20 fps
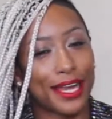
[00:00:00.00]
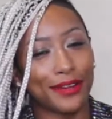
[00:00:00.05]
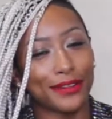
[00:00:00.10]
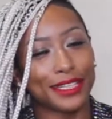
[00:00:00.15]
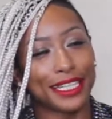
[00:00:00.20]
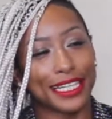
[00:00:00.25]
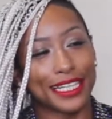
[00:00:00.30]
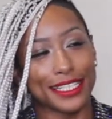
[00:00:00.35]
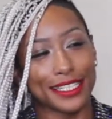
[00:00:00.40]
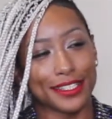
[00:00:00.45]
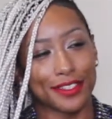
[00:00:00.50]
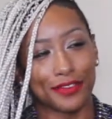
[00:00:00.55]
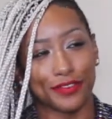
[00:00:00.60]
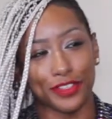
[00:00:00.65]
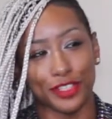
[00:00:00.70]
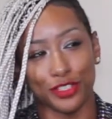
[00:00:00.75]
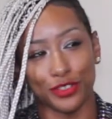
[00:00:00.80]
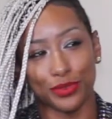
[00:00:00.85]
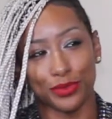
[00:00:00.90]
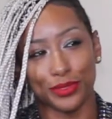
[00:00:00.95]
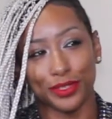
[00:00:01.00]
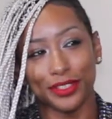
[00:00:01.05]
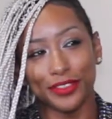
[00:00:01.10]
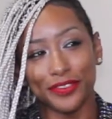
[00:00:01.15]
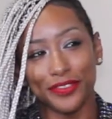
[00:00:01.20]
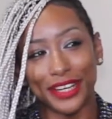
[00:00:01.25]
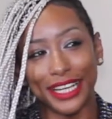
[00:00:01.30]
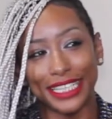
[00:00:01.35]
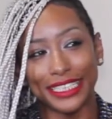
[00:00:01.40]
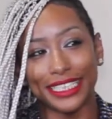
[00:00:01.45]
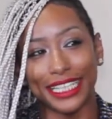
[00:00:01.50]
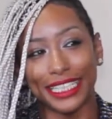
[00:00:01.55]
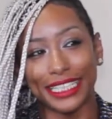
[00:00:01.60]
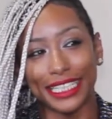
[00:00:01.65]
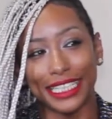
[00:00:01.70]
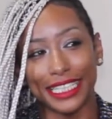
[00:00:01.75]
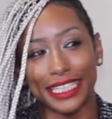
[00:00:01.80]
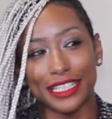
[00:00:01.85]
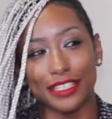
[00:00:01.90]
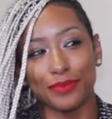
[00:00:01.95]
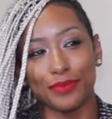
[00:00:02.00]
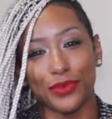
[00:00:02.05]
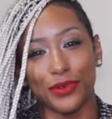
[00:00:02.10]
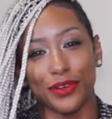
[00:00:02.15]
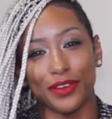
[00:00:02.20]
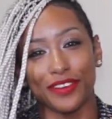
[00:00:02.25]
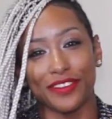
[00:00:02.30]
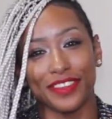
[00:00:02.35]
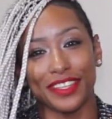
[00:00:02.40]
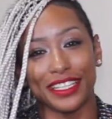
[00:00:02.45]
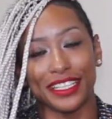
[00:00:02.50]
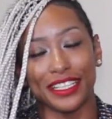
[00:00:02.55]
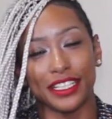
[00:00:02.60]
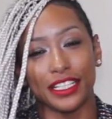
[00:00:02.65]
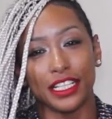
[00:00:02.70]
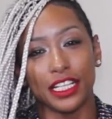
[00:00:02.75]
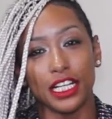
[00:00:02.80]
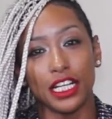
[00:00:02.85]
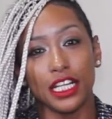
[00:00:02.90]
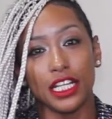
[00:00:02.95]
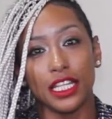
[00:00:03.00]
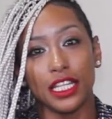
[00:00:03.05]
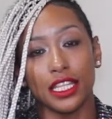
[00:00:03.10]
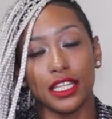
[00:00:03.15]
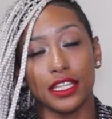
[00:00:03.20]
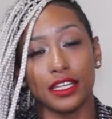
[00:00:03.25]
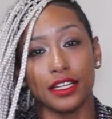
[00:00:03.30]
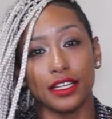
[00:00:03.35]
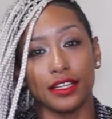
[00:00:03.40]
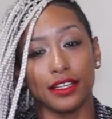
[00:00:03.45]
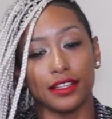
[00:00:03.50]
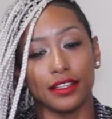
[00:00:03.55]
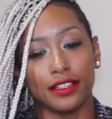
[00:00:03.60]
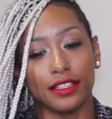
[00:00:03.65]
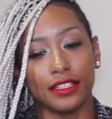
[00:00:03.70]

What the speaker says: think it's the visual effect. I think it's more of the